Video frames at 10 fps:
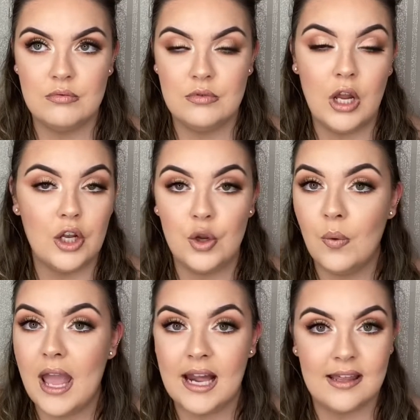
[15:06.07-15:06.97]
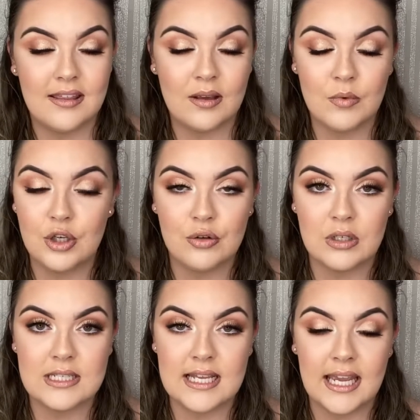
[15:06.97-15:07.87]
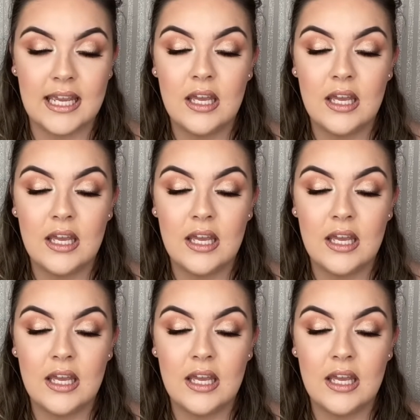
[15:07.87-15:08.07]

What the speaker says: not know anything what you're going to say.